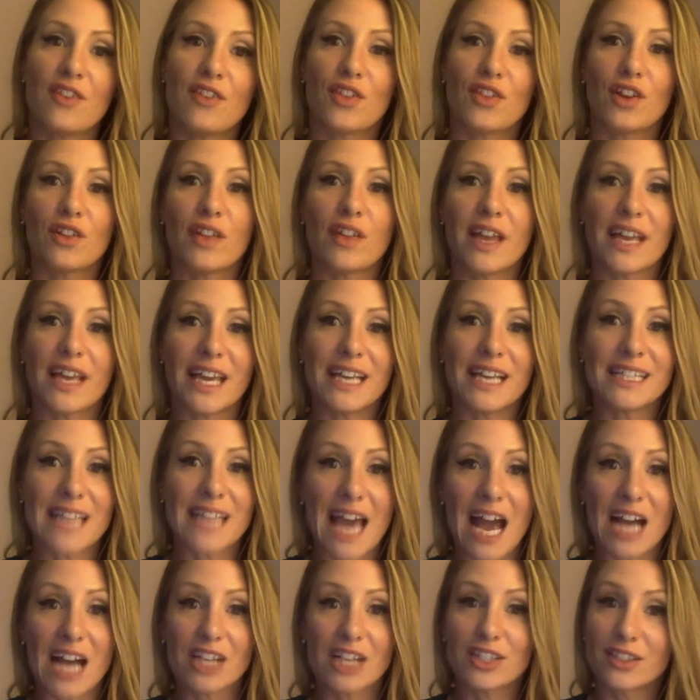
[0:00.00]
They're like, it's
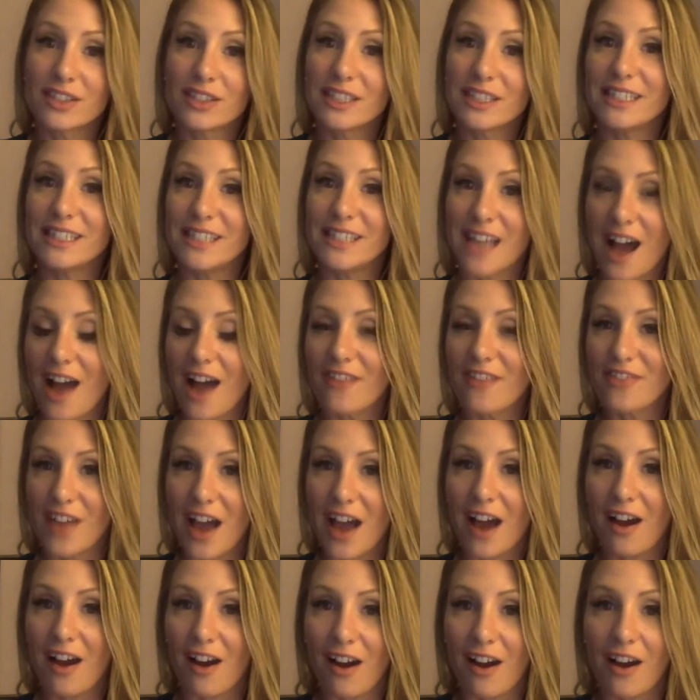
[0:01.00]
actually not
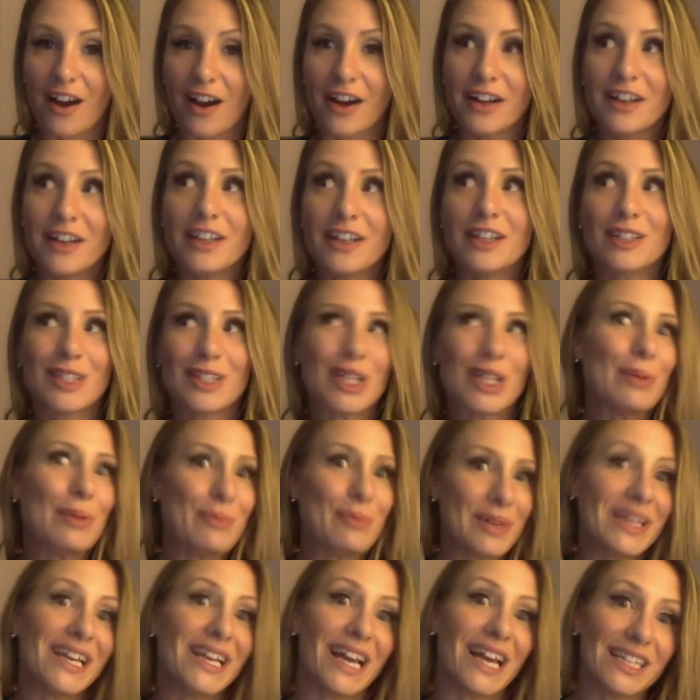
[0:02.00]
that hard to
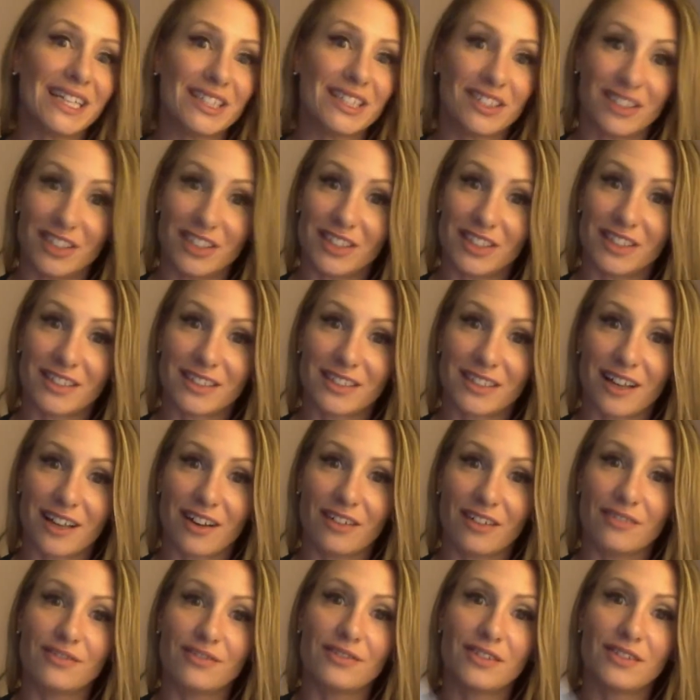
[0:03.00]
be nice to
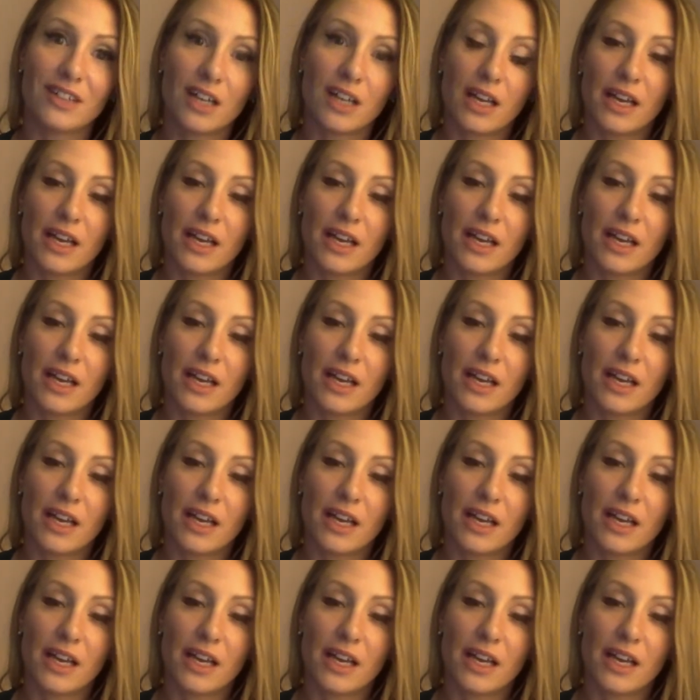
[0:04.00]
yourself.